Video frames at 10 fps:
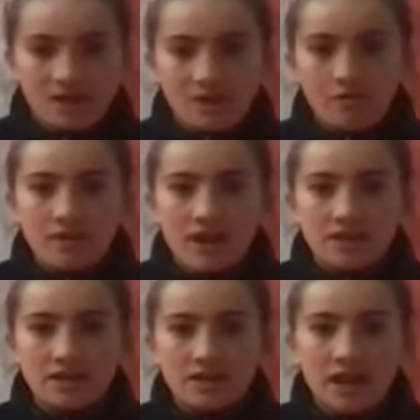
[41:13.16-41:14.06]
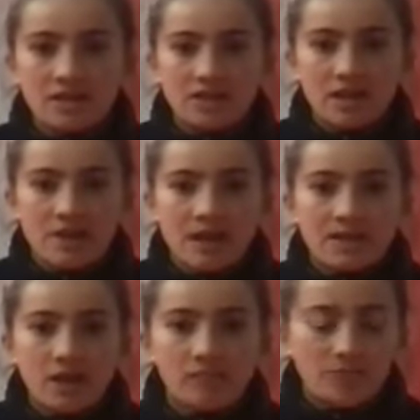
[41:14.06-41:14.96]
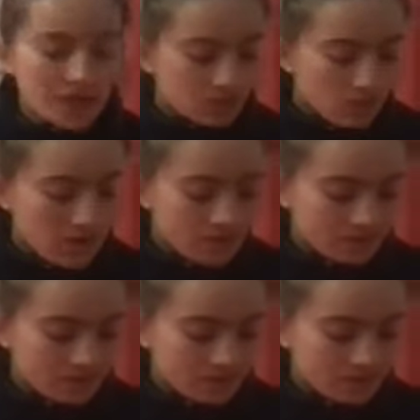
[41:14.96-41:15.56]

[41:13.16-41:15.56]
Amazing, that's it, nearly done with this one.